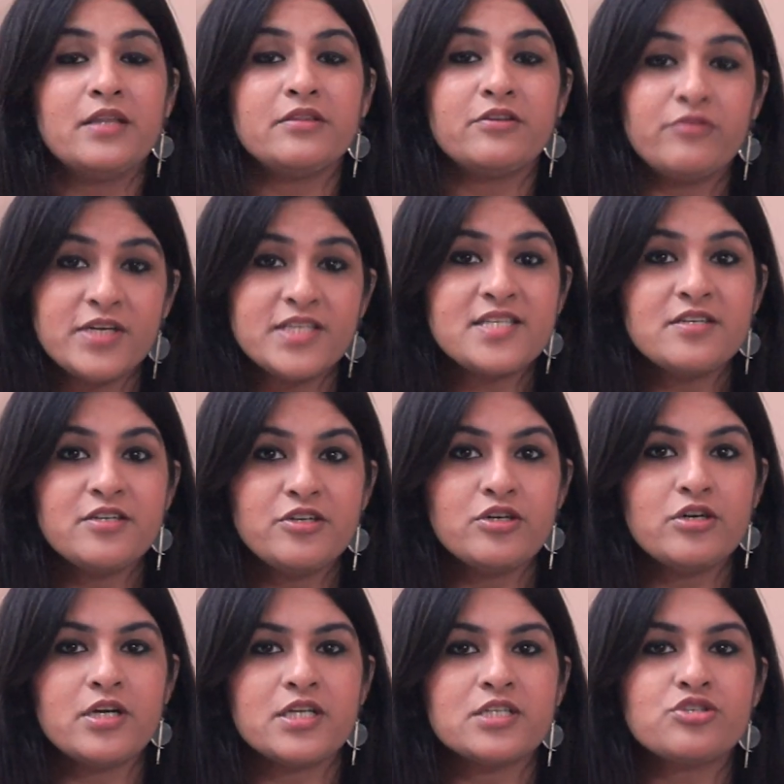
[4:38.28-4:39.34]
The reason here
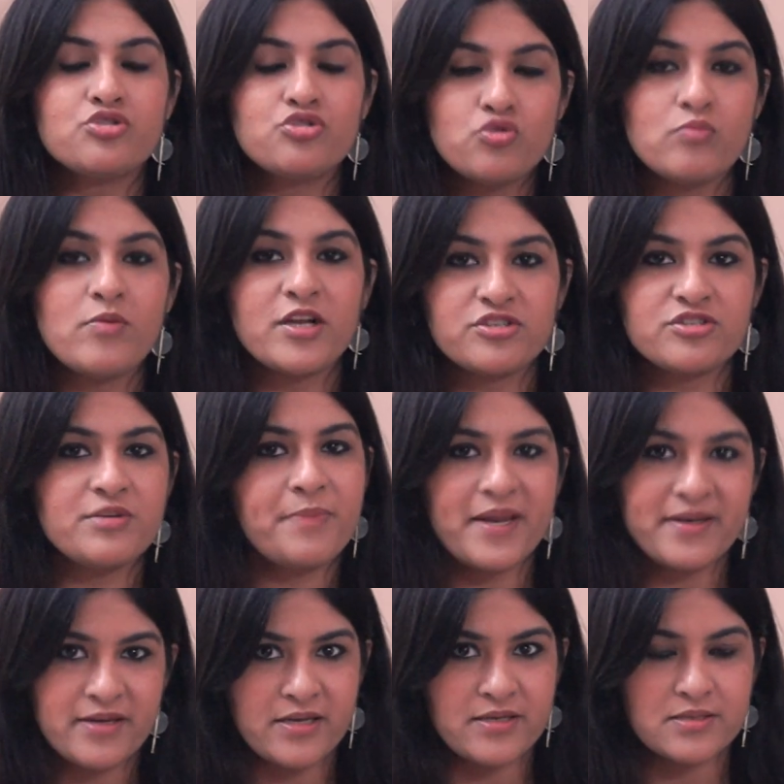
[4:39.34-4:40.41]
is too much
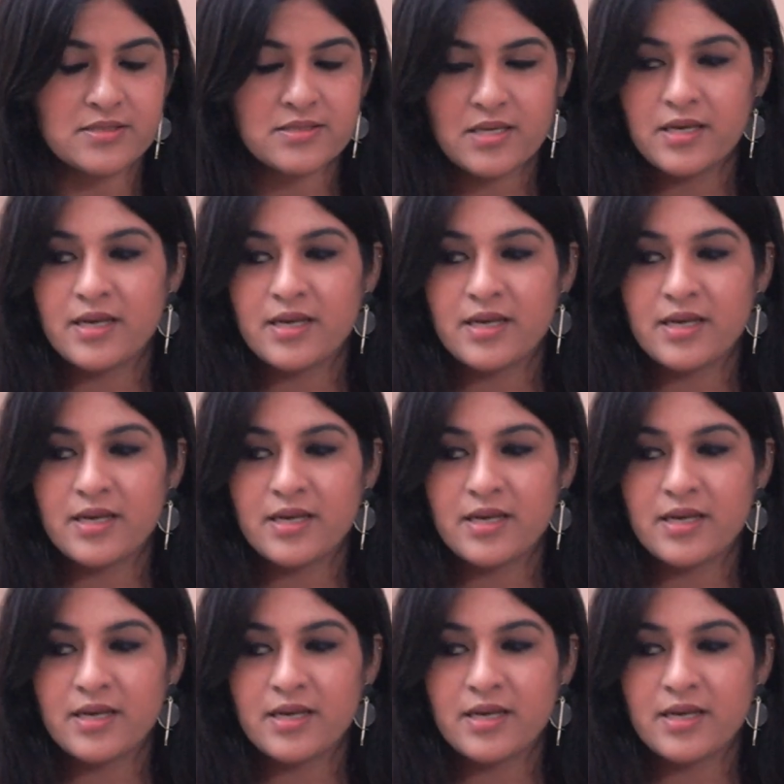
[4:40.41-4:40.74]
dependence.